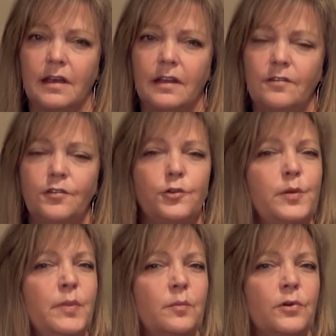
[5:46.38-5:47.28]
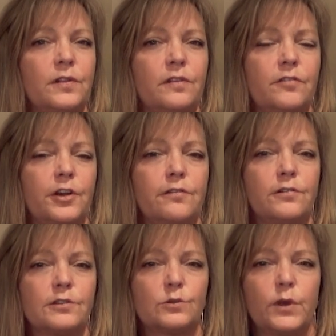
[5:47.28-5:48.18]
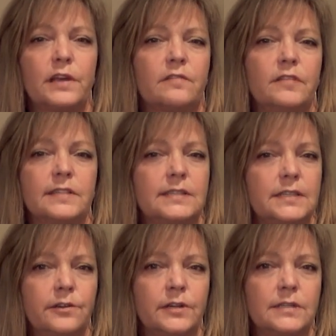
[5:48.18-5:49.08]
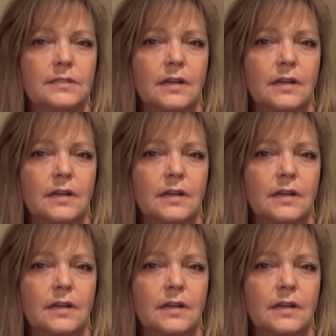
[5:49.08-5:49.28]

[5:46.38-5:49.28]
And if you remember, in the very first week of this series